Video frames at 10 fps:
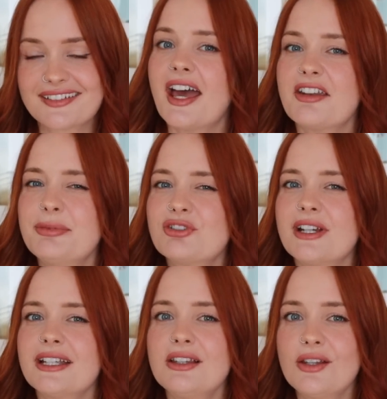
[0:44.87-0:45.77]
And I've been
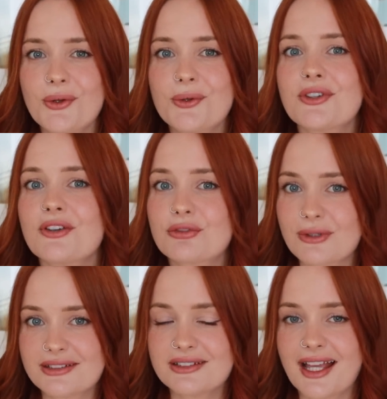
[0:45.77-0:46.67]
trying loads of
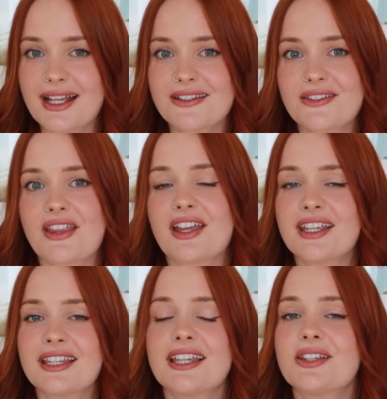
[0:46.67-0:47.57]
rental hacks so that I
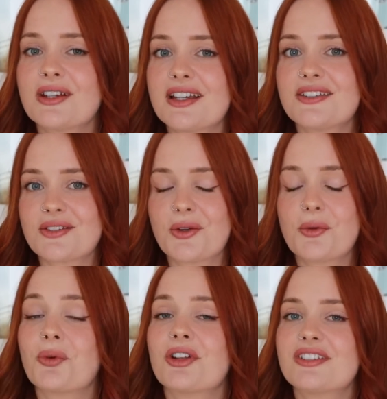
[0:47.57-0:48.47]
can let you guys know
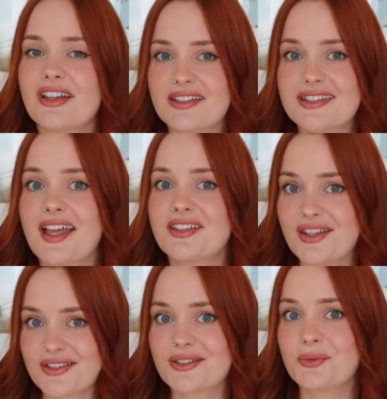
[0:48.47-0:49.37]
what does and
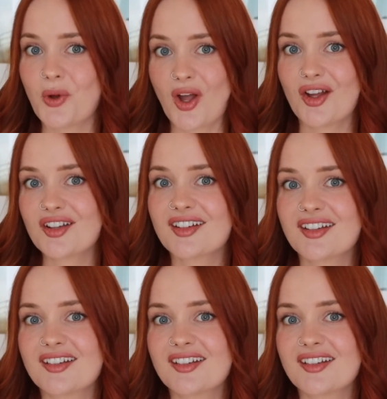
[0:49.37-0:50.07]
doesn't work.